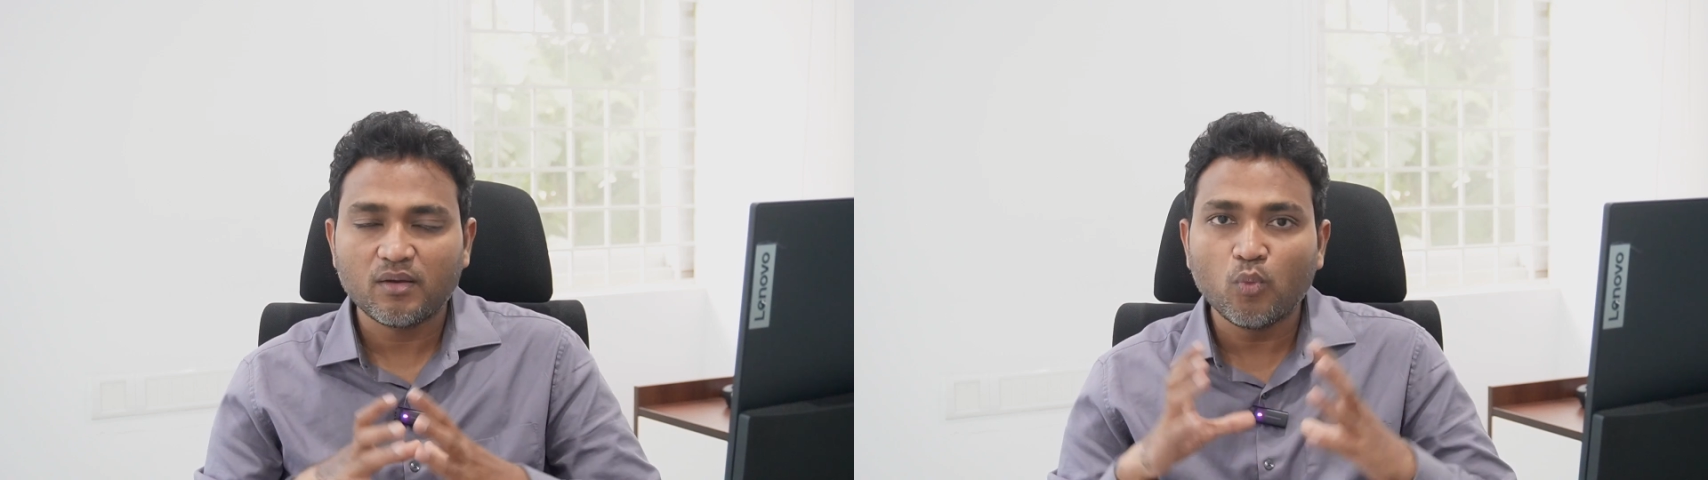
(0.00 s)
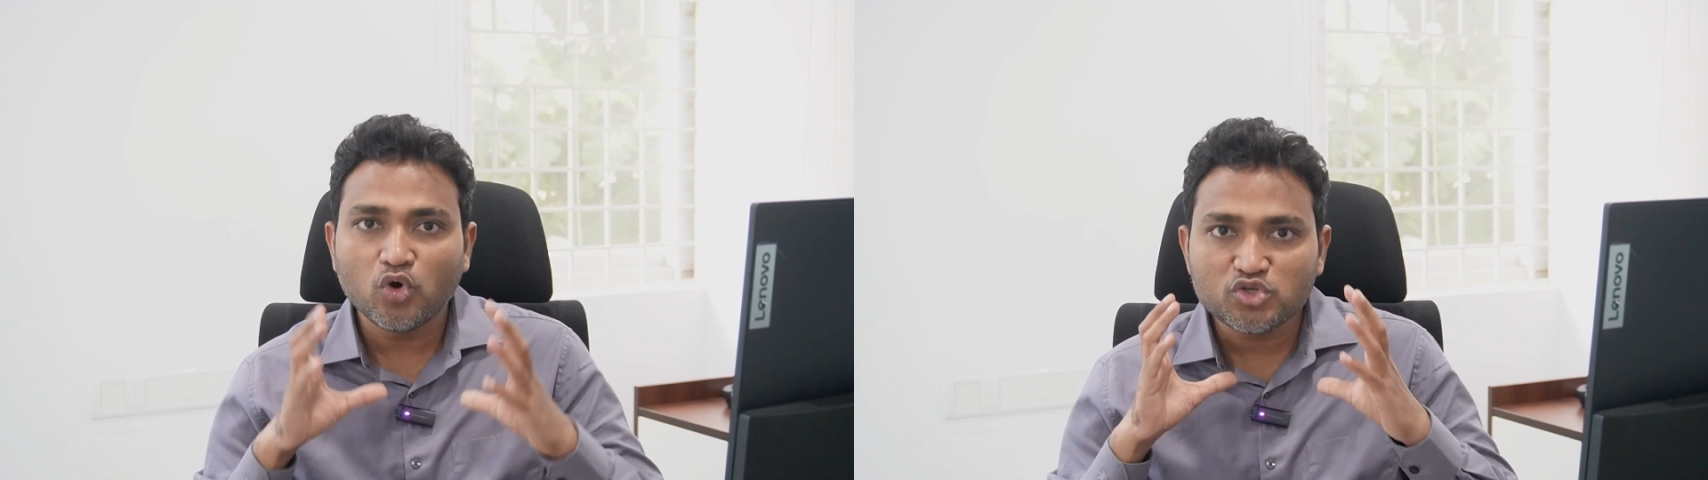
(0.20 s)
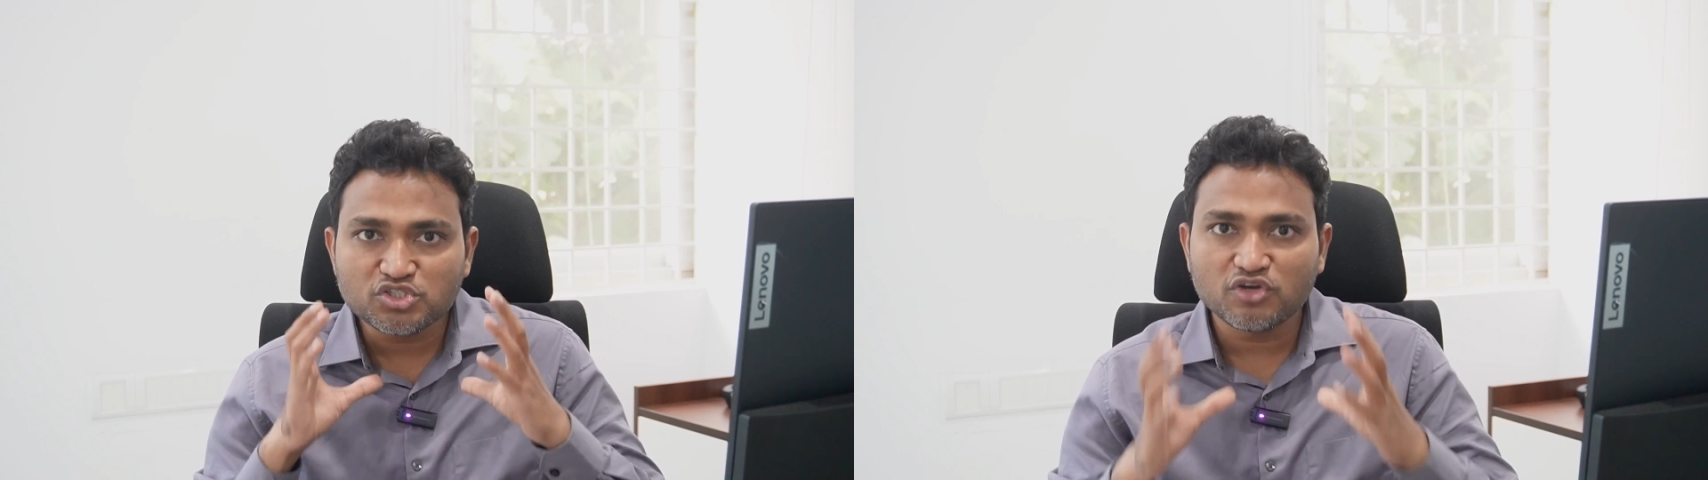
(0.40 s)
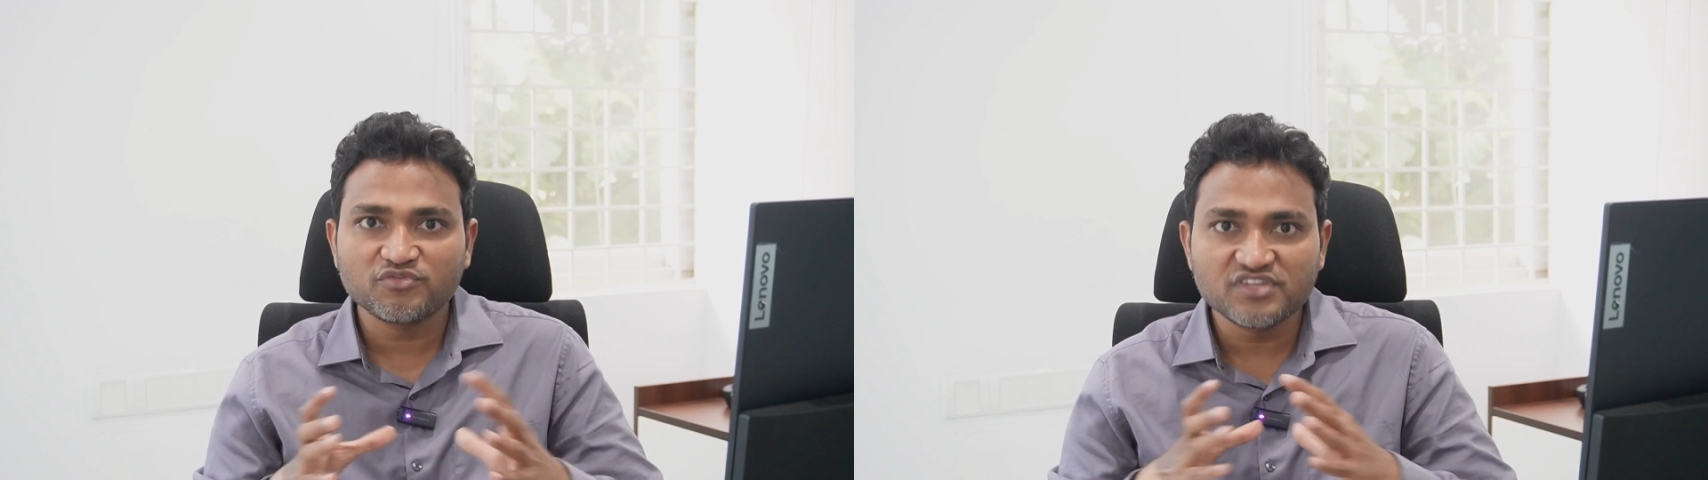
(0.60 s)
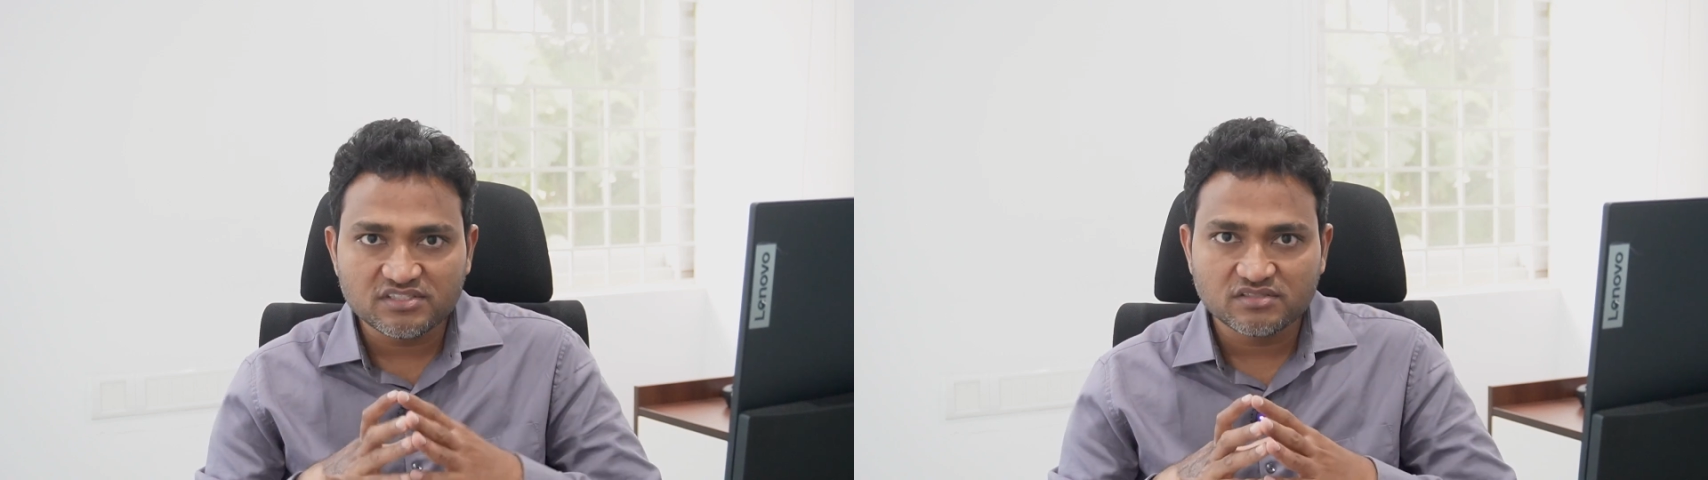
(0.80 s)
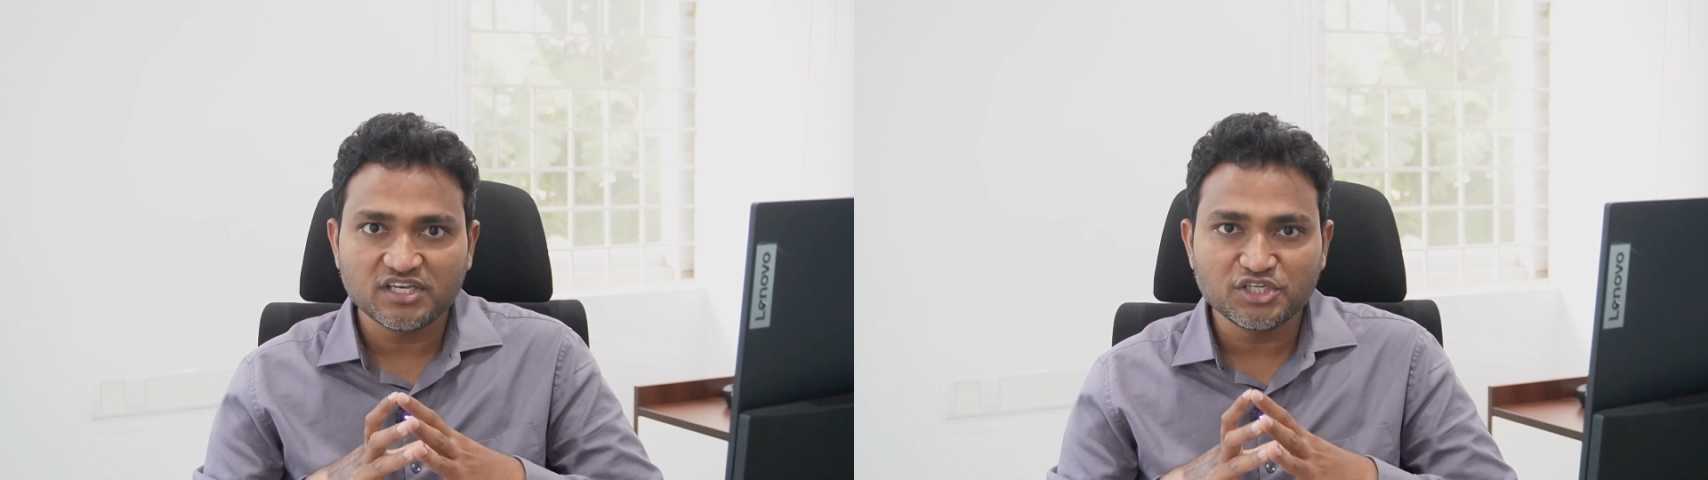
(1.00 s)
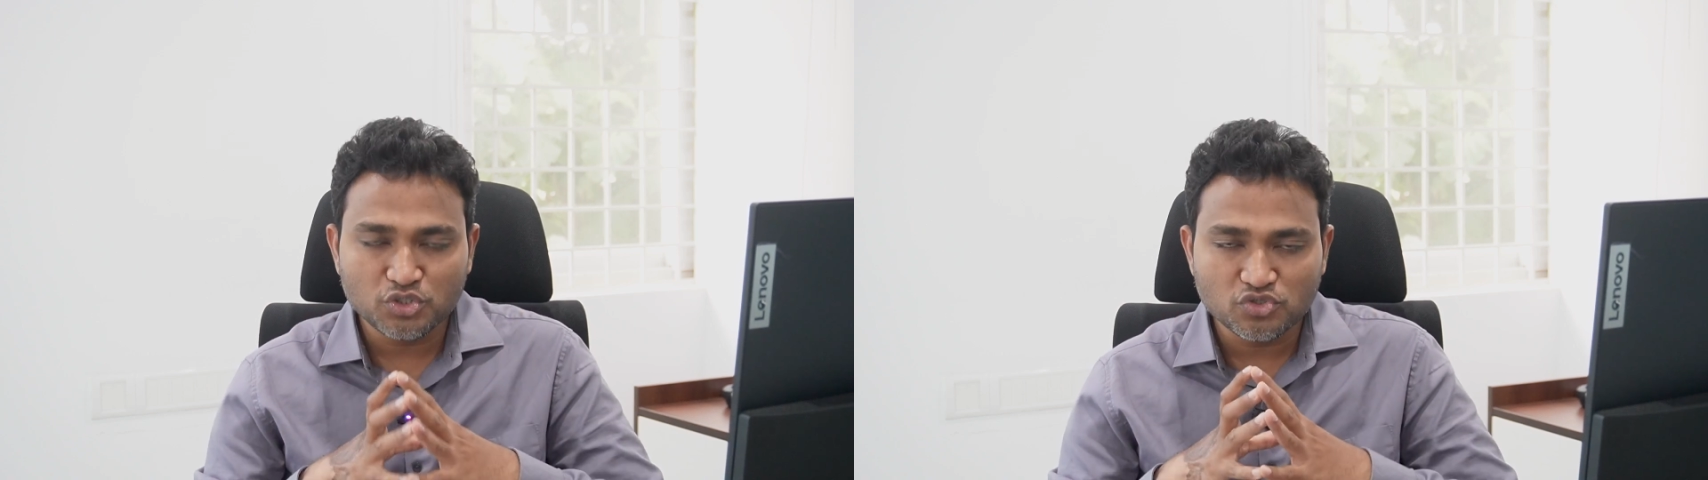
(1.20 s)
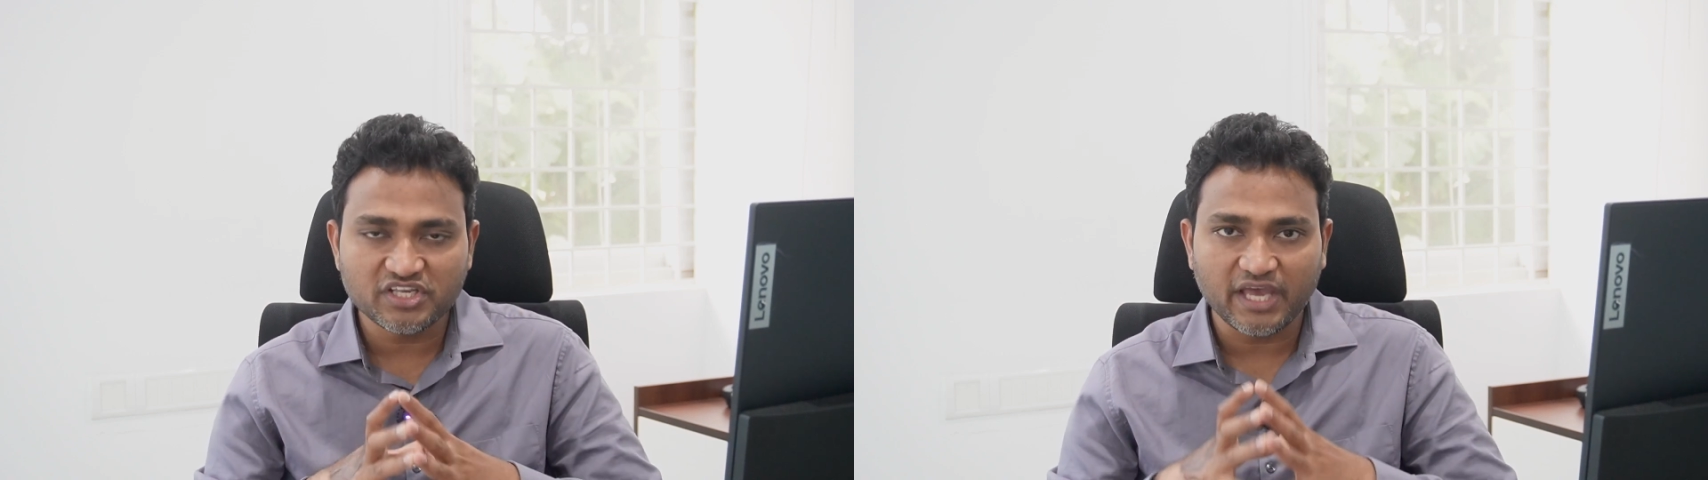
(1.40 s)
most of these
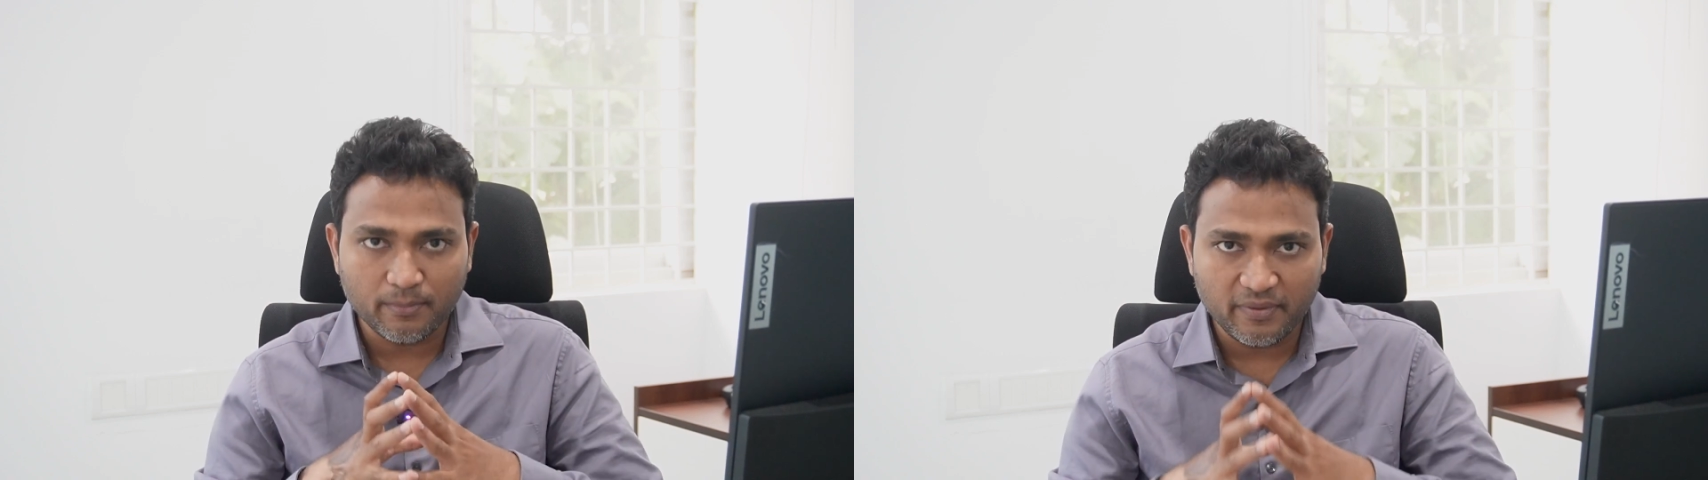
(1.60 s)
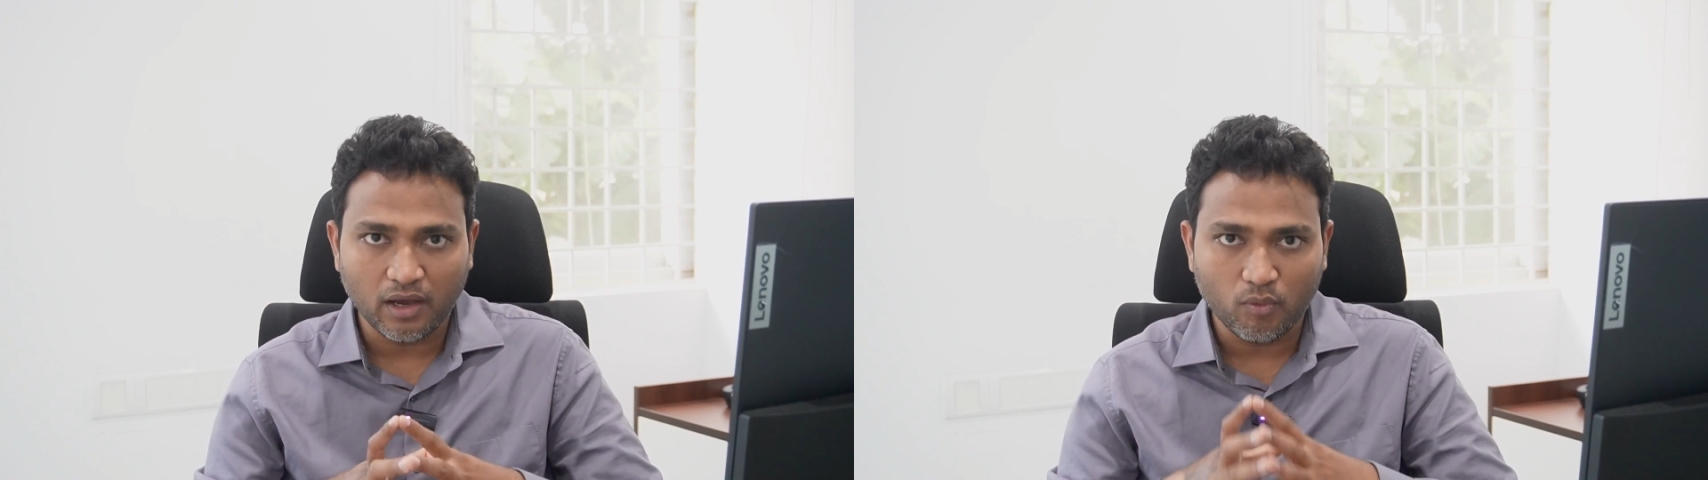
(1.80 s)
issues can be